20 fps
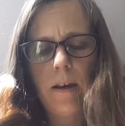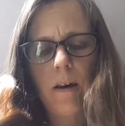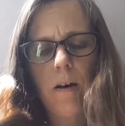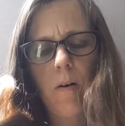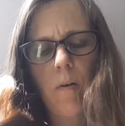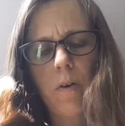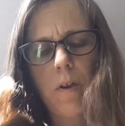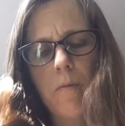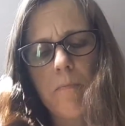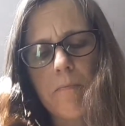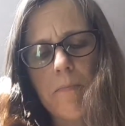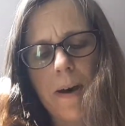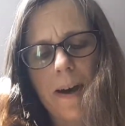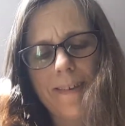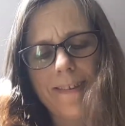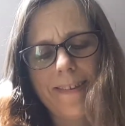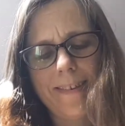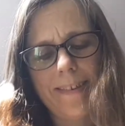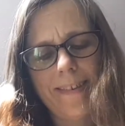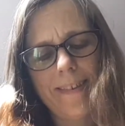Oh, you
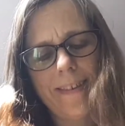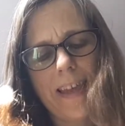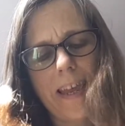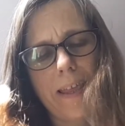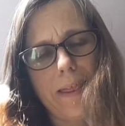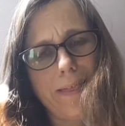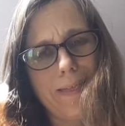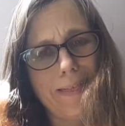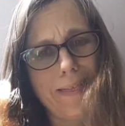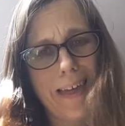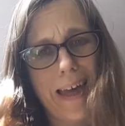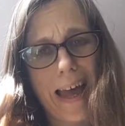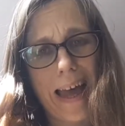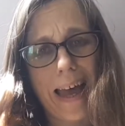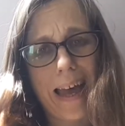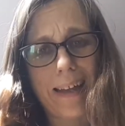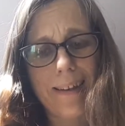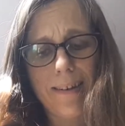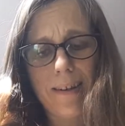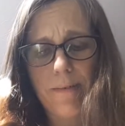mustn't say
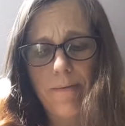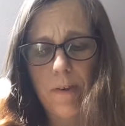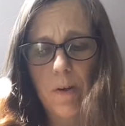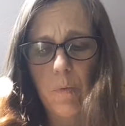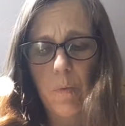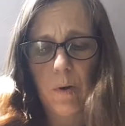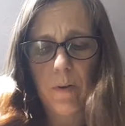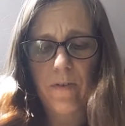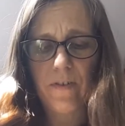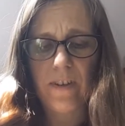that if you want